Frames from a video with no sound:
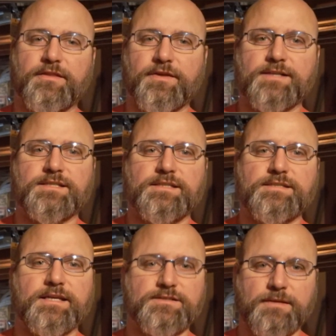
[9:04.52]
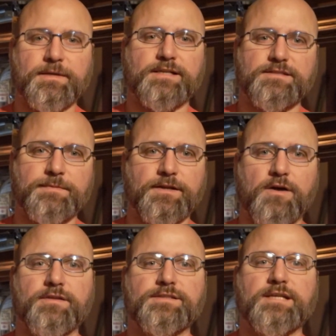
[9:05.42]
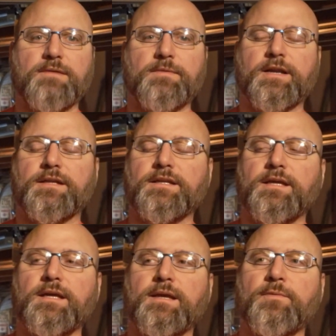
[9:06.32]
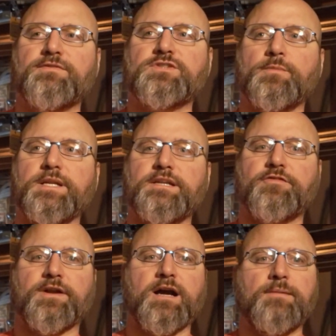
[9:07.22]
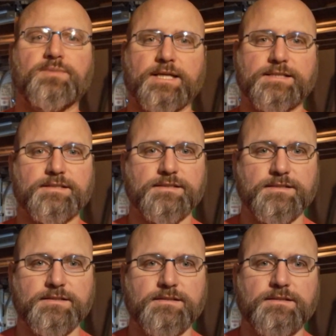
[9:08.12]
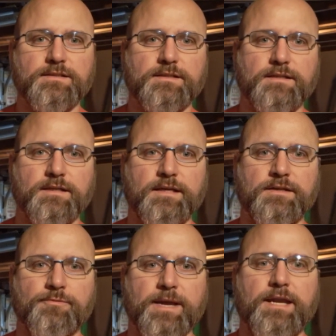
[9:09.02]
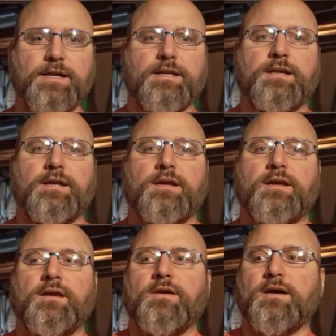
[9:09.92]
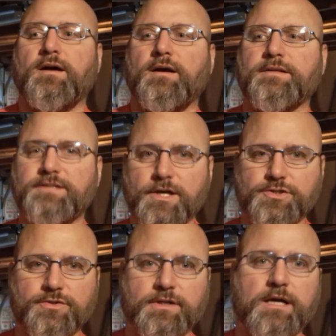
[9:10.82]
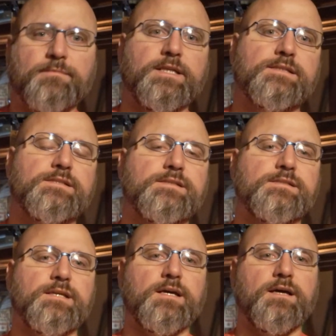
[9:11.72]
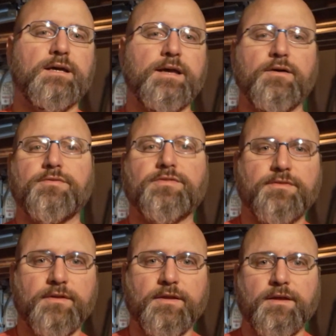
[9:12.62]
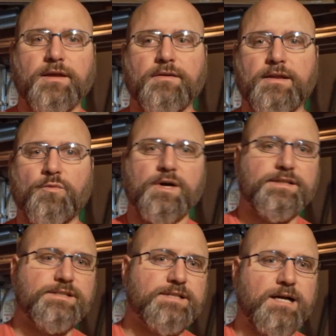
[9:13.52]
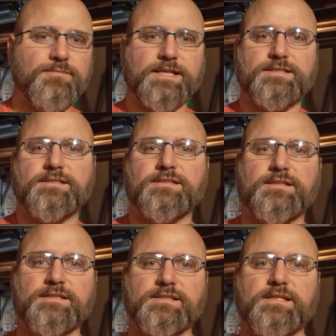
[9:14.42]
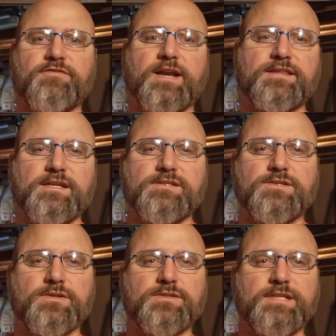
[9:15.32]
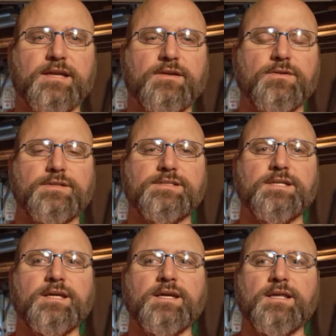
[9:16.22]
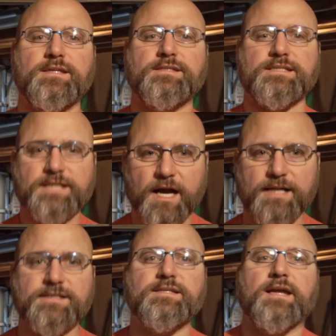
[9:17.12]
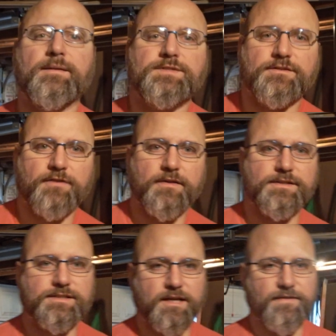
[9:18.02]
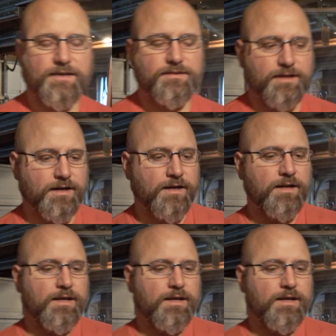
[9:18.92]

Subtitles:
of thoughts on these things, so I'm not going to spend all this time on it. We have so many different complexes in humanity, industrial complexes, health and wellness complexes, and these different ideas. You could say, there's these concepts of all this stuff out there.